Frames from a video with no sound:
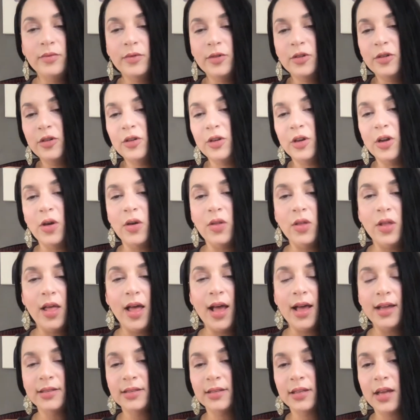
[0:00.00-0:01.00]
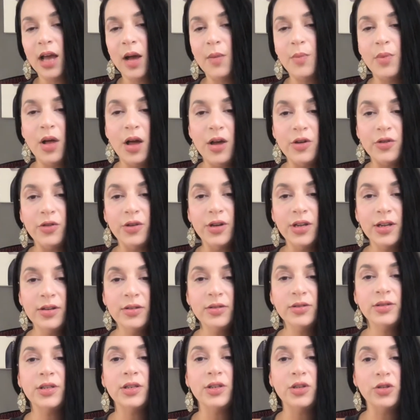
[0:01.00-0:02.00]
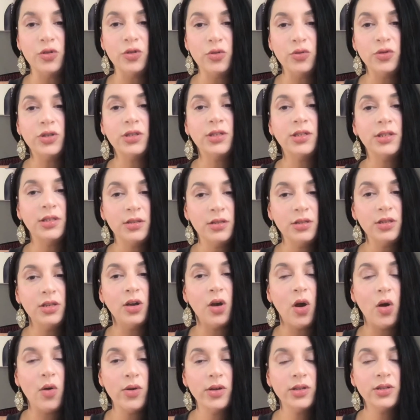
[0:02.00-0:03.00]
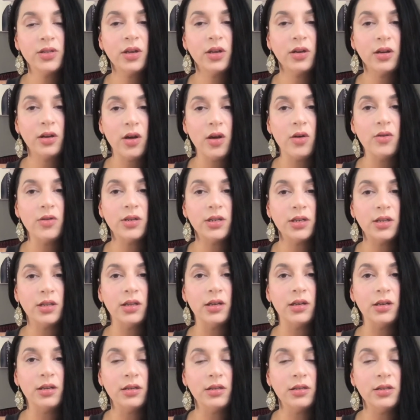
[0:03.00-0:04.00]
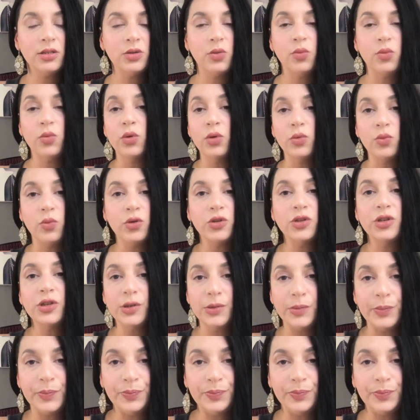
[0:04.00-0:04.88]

in the last couple hundred years, and you're always going to go to World War II.